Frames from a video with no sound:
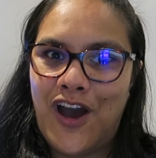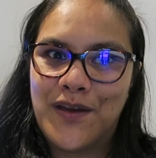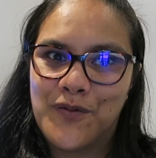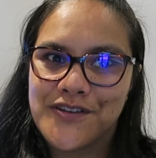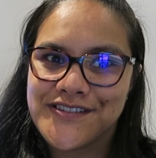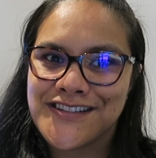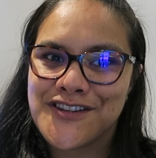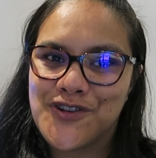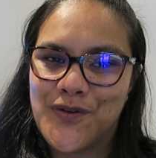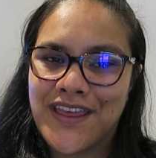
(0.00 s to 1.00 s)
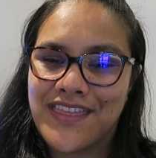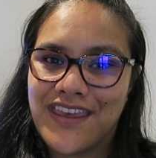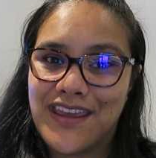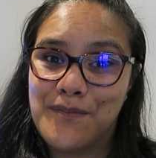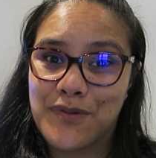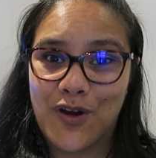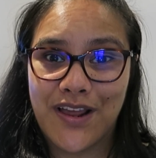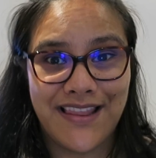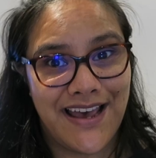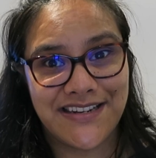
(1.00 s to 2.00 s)
I was doing the
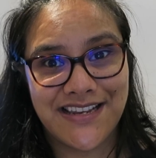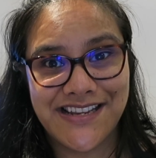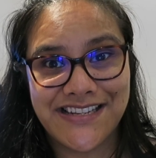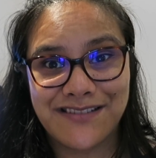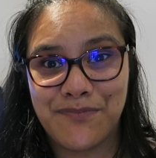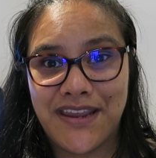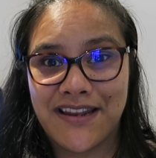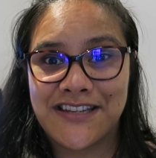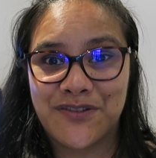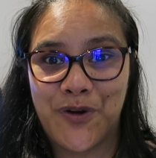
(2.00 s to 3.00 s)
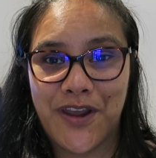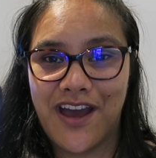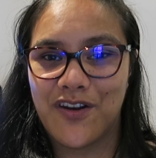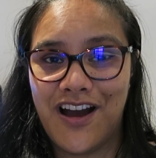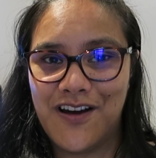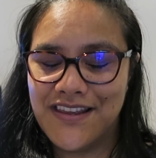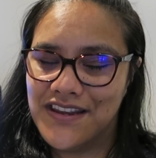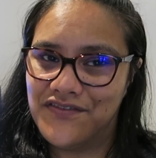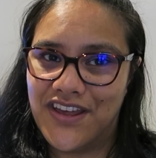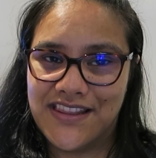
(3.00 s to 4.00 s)
Blogilates beginner's workout. I'll
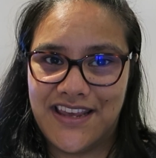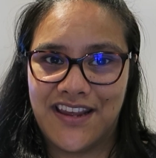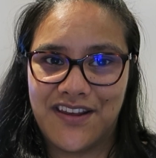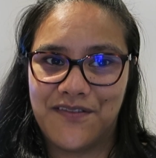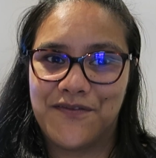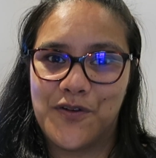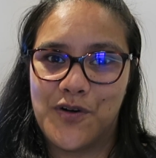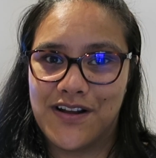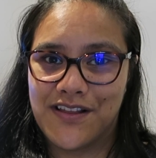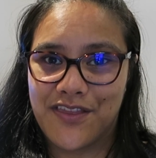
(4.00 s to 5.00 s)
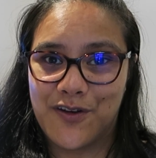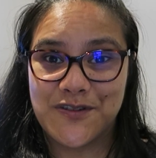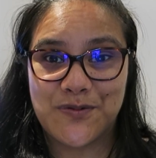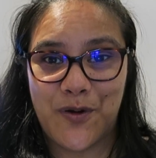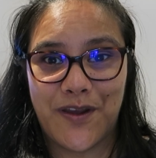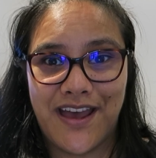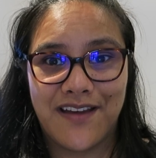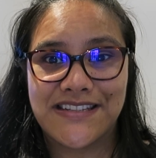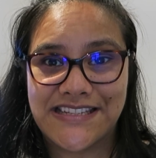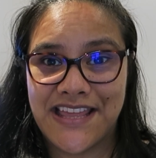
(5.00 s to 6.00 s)
leave a link for those
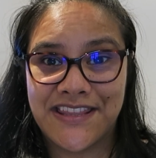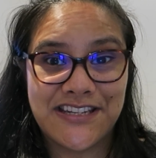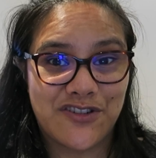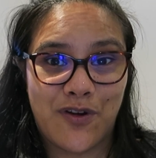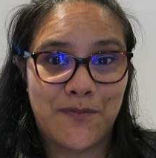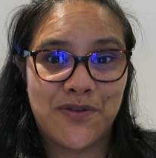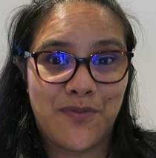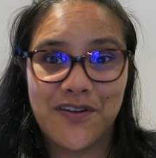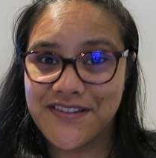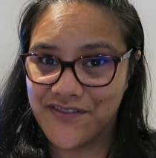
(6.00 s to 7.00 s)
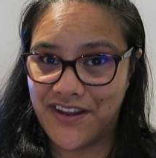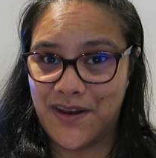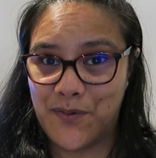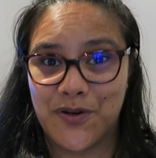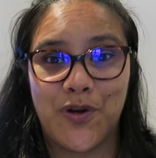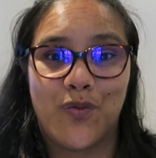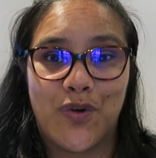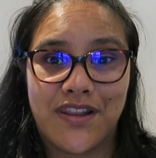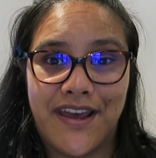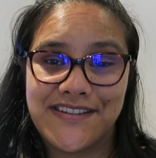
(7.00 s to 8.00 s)
workouts in the description box for anyone who
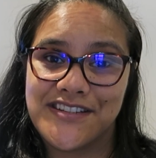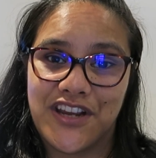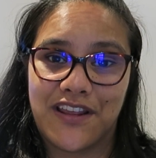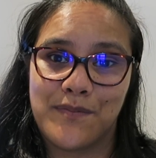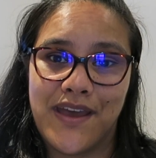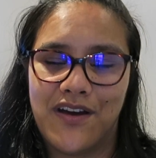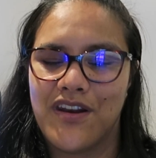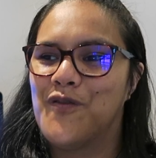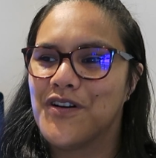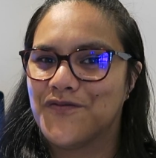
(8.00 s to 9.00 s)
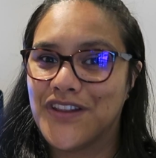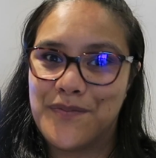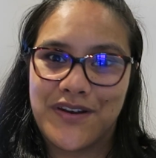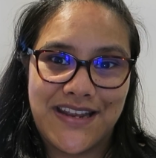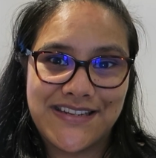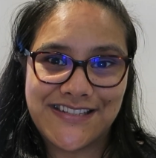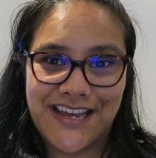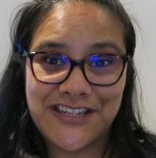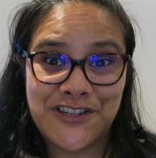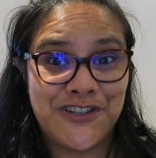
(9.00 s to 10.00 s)
would like to check them out. What Philip and I
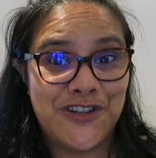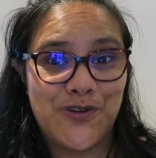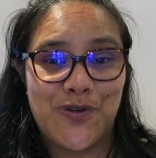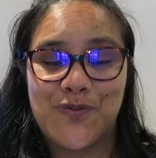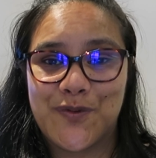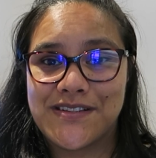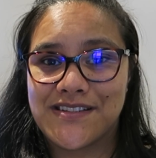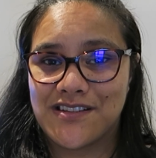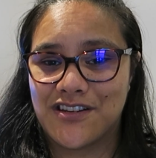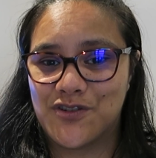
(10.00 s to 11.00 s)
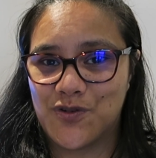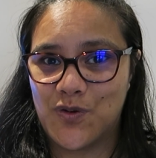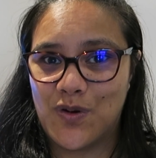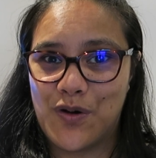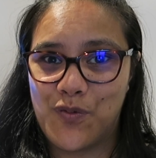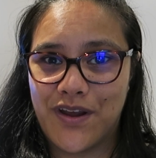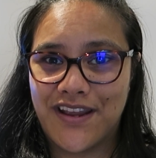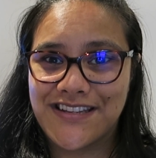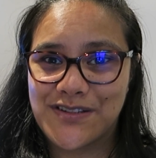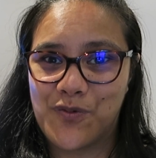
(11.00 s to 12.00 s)
decided to do was do a
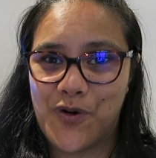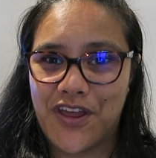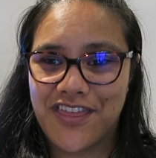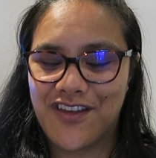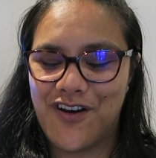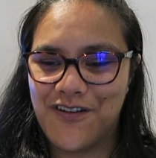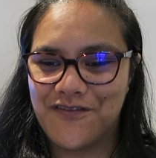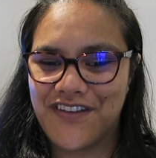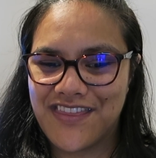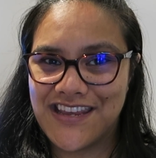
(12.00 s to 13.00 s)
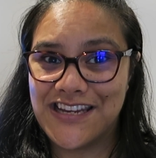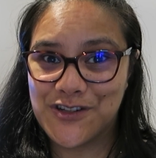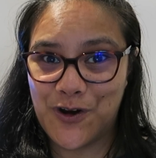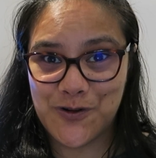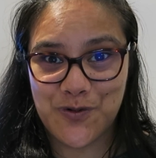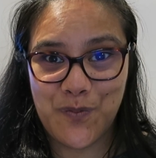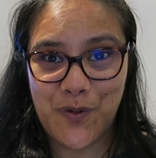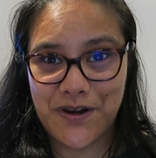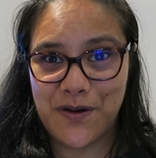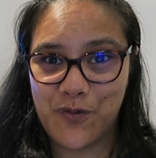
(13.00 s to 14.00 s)
week's worth of the total
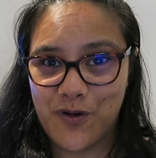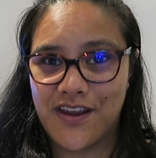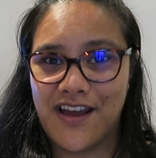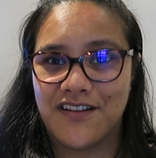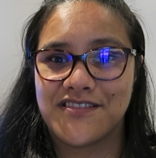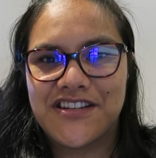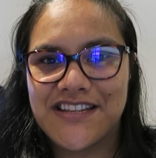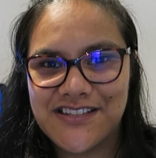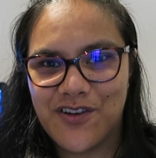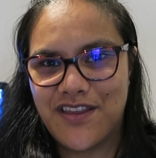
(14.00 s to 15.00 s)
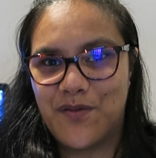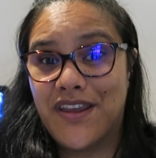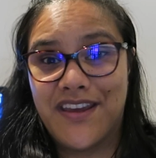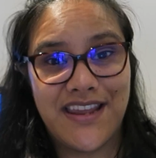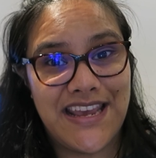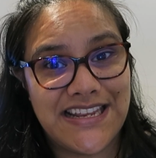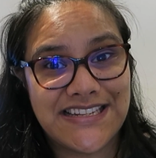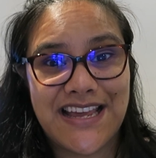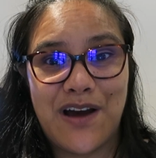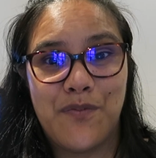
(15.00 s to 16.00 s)
body workout just so that we could
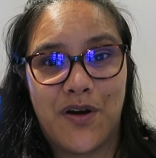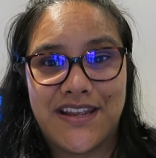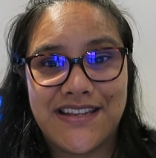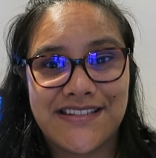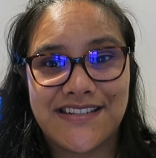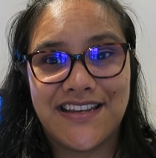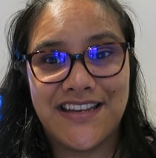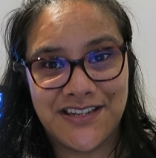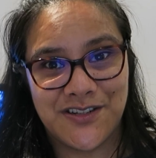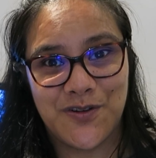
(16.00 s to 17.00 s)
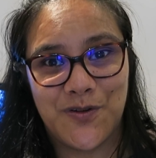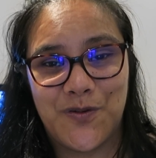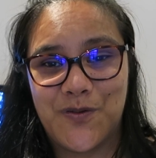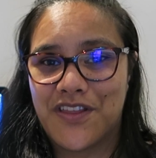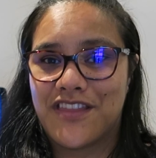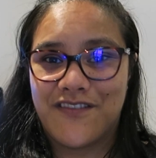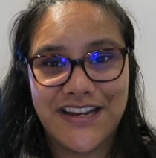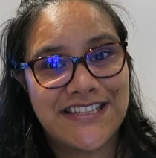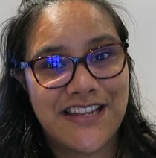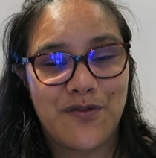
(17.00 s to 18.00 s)
ease our bodies into the
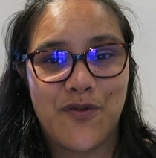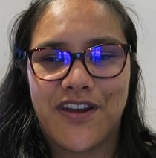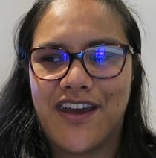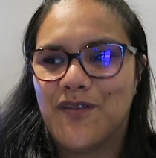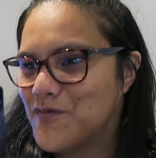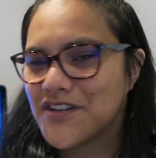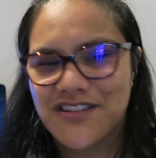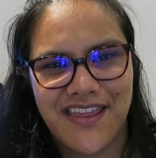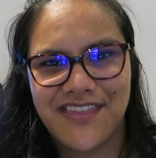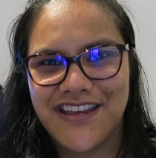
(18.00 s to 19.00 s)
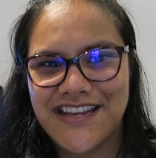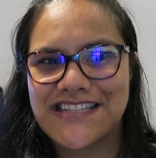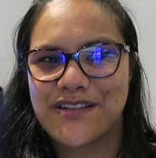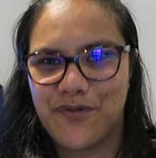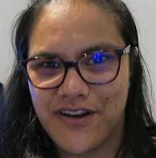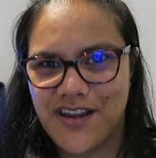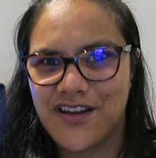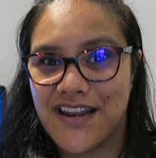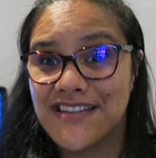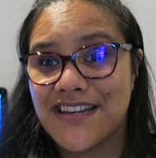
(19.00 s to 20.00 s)
rest of the workout which I think is a pretty
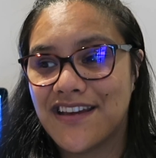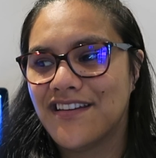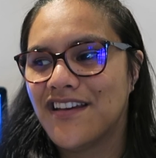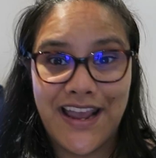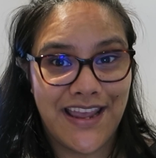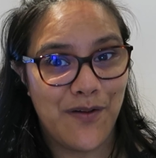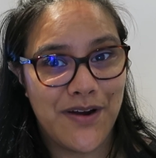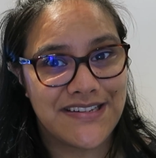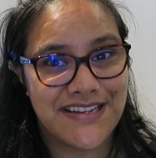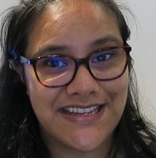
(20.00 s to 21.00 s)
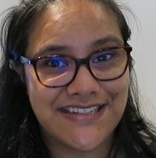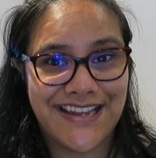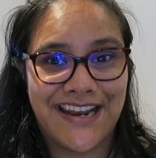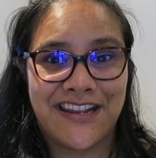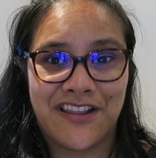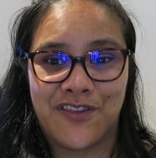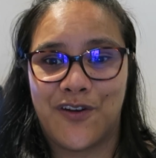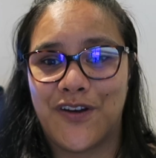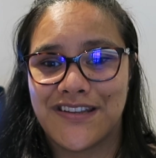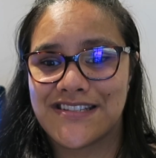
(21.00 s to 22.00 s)
good idea. I can't wait to get started on
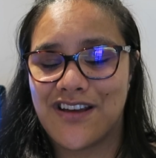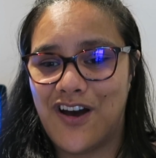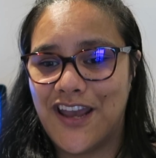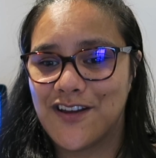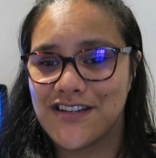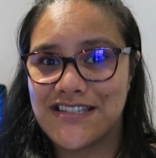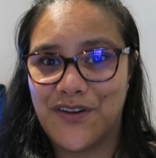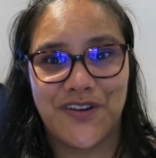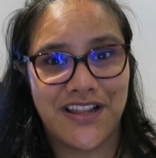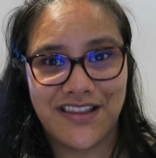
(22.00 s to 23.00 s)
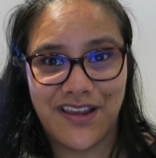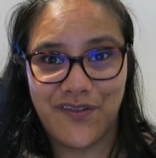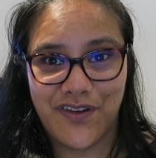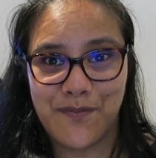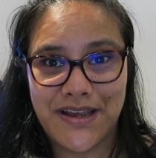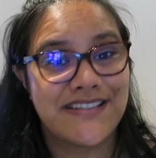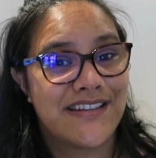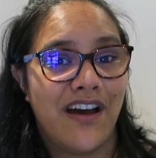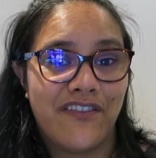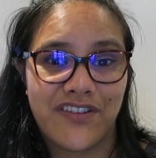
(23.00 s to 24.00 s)
those. I could definitely feel
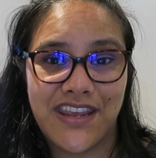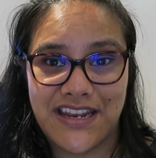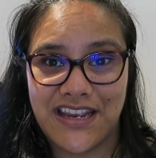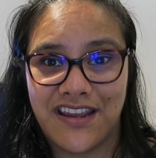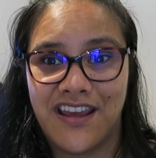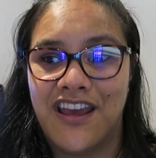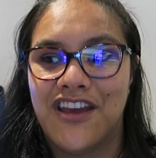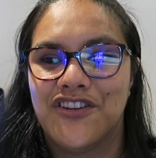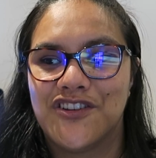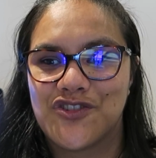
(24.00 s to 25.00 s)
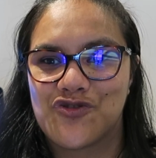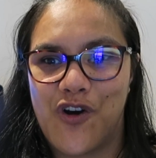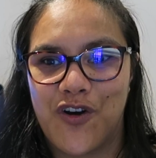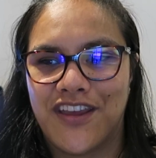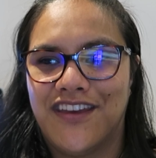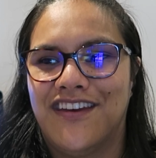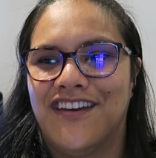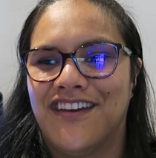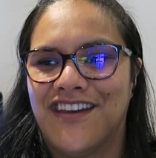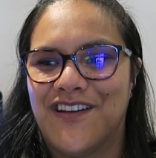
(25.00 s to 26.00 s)
myself getting
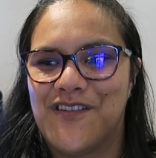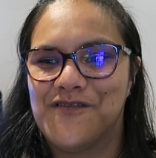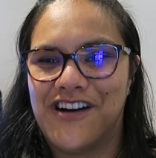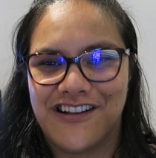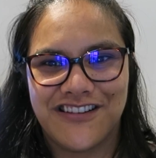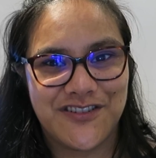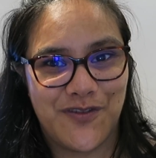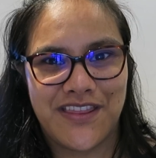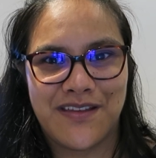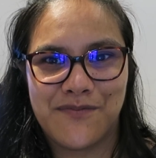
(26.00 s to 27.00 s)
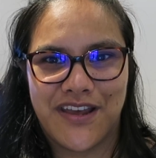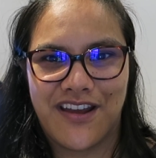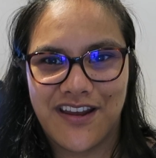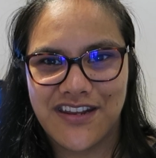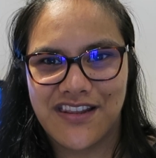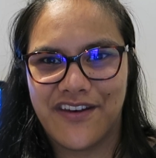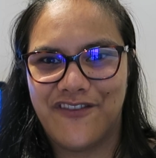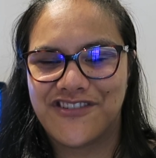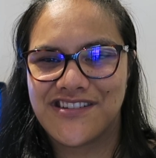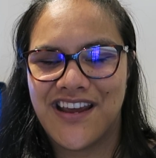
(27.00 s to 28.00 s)
stronger while doing them. Like I could
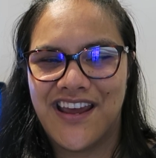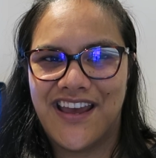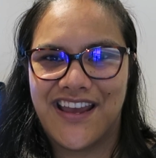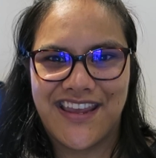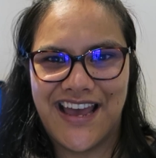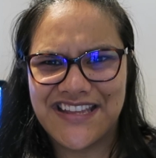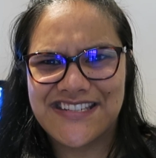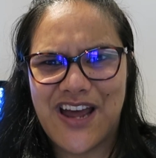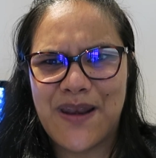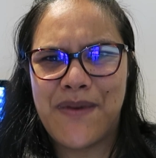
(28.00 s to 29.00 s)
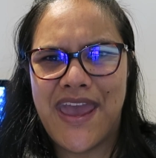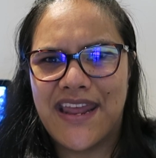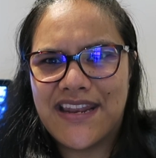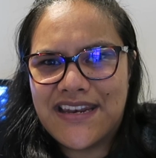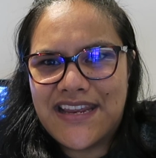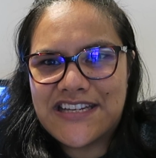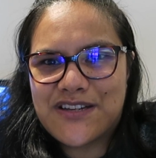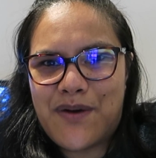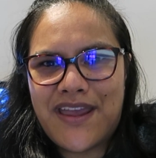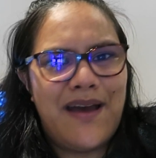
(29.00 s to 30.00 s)
lift a cast iron pan and
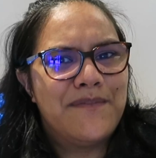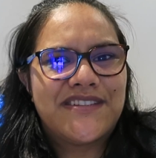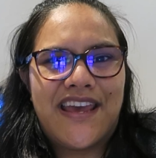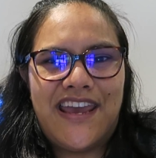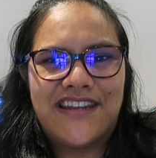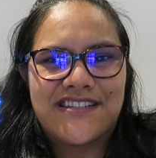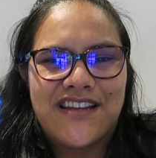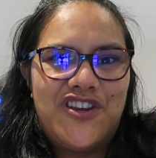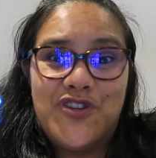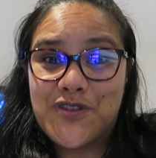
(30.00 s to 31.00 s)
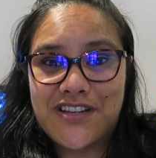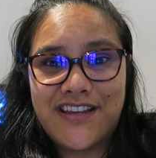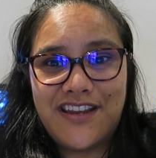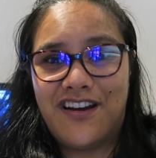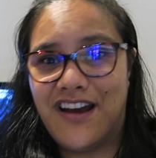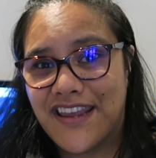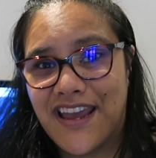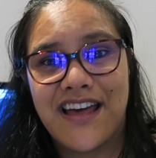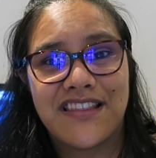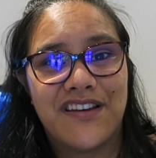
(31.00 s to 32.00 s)
extra my arms, and usually I
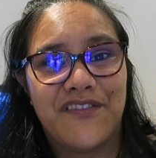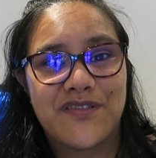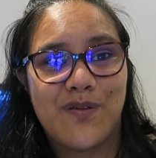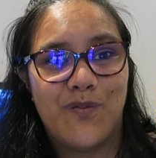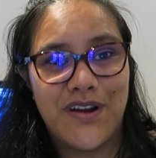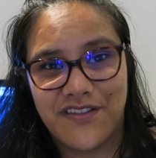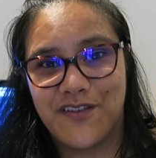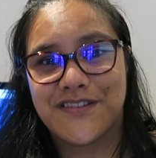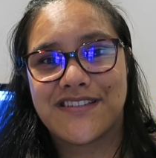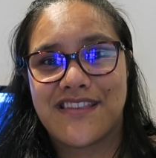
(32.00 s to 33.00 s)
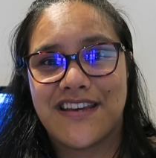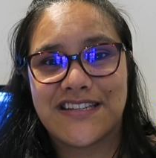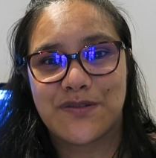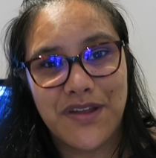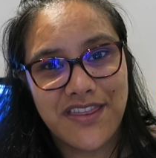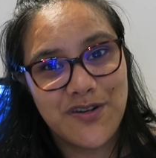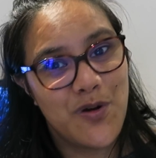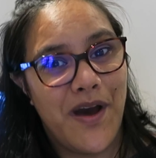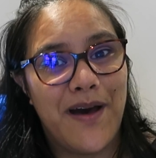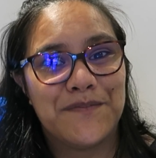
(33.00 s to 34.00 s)
can't lift one of those things with
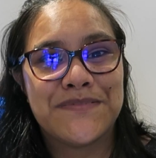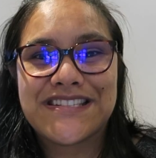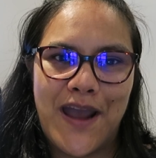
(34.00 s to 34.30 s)
two arms.